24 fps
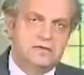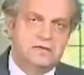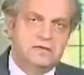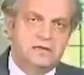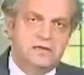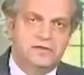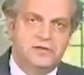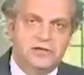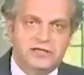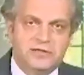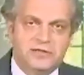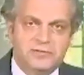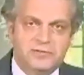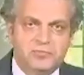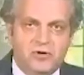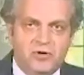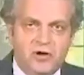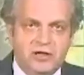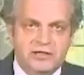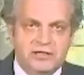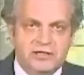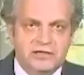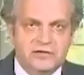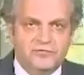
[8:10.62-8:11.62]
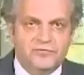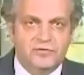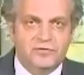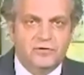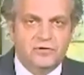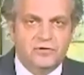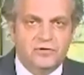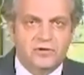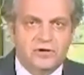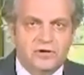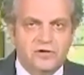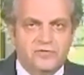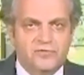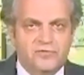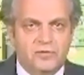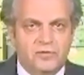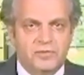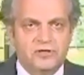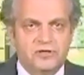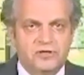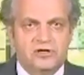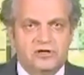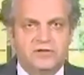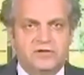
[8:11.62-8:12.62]
This process of learning from
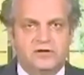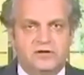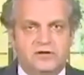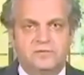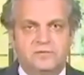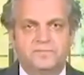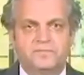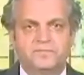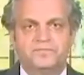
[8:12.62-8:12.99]
each other